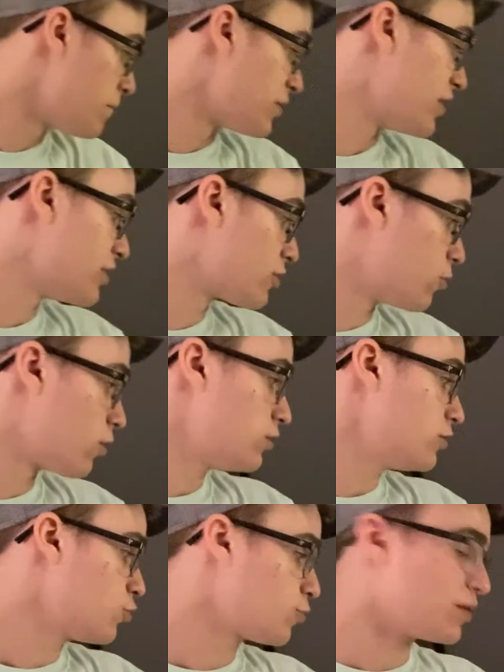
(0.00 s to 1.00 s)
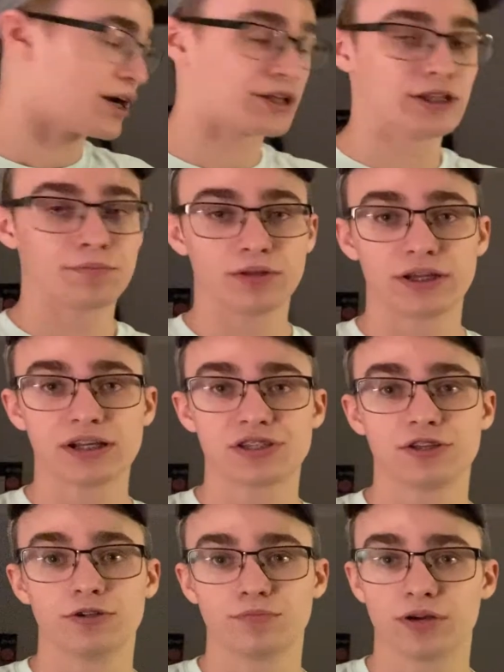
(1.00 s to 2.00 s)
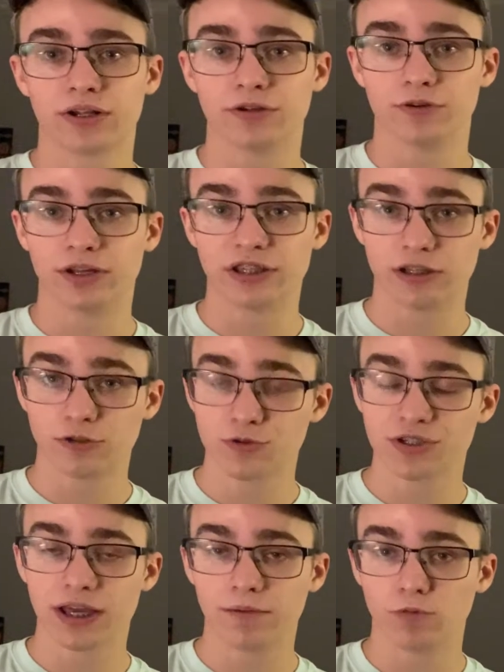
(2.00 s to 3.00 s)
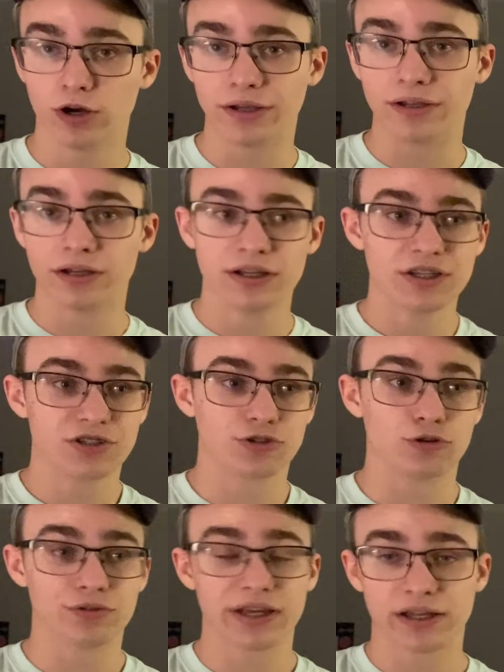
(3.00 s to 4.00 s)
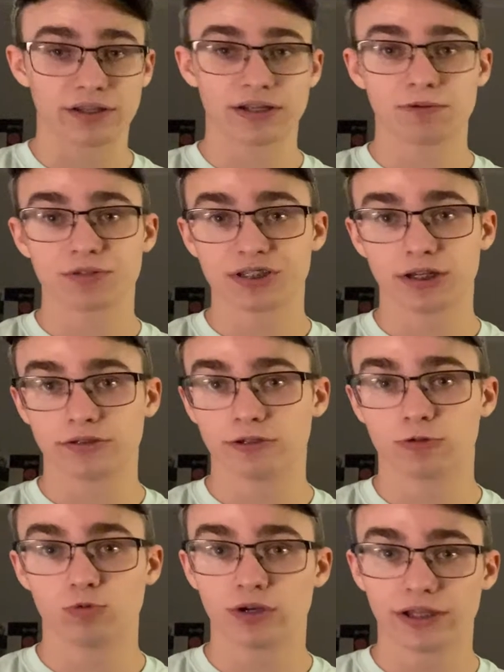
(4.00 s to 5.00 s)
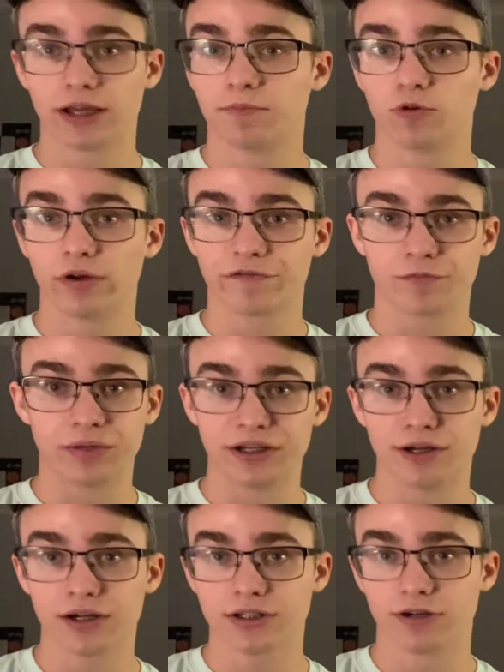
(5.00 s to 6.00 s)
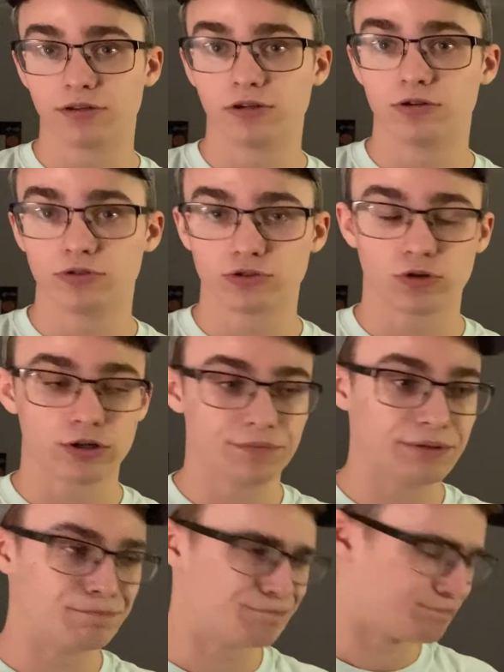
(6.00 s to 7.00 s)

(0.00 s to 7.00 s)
Then they go to the lower bracket and they play against Thunder Predator and they lose game 1. So yeah, like I was saying, they're 1 game away from being knocked out of the whole tournament.